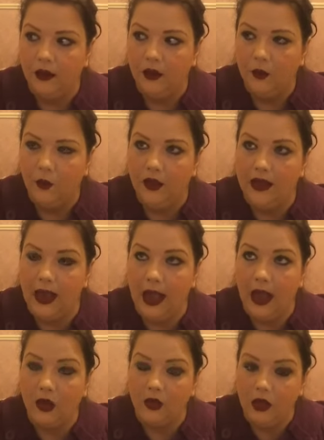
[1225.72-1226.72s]
We
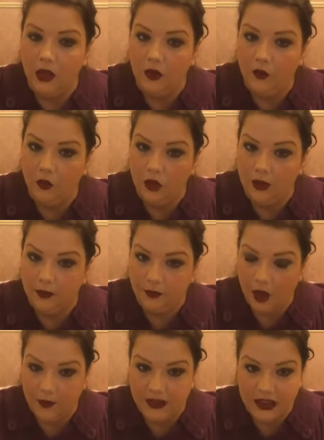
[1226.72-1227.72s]
are gonna run a
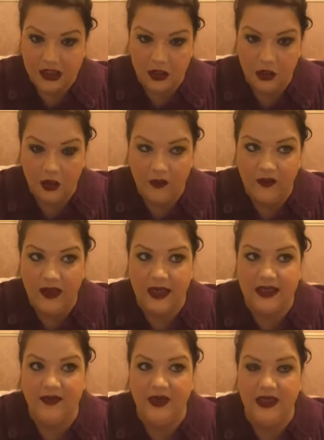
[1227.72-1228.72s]
competition over the
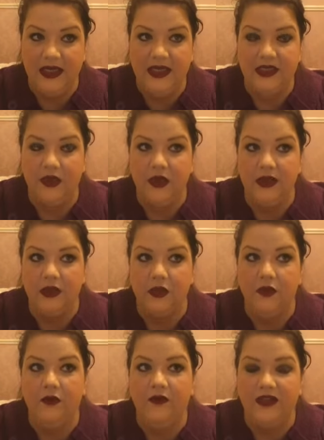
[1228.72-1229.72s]
next 7 days, so it's
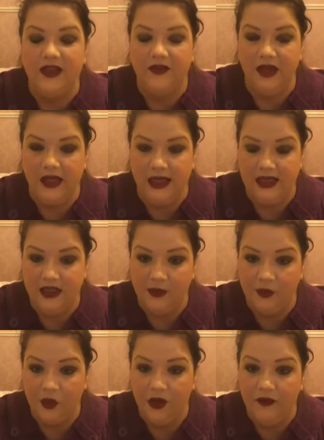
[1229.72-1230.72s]
gonna run for 7 days. It'll
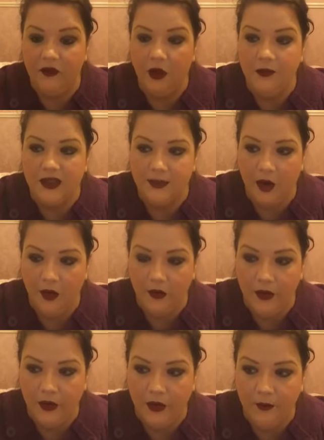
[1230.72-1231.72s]
be running from
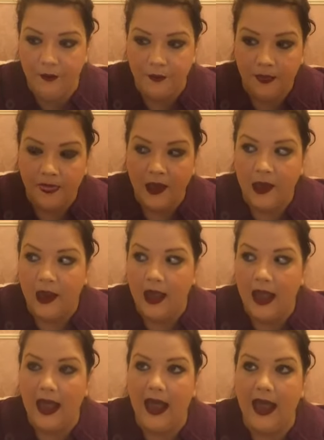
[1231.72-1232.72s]
tomorrow,
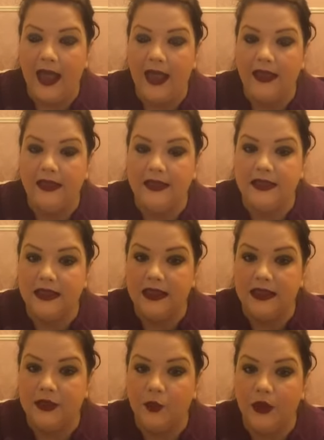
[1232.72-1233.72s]
and
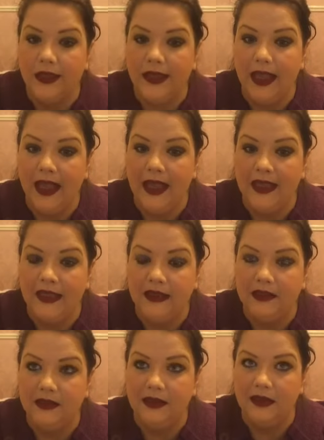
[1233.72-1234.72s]
it will
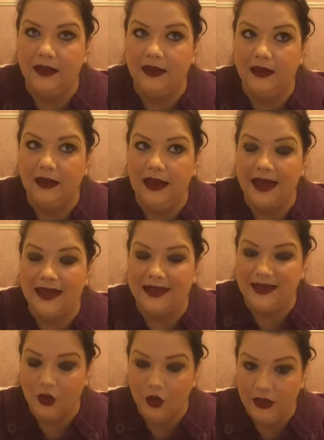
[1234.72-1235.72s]
end
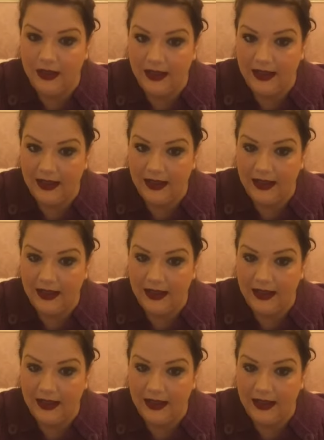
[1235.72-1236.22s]
next Sunday.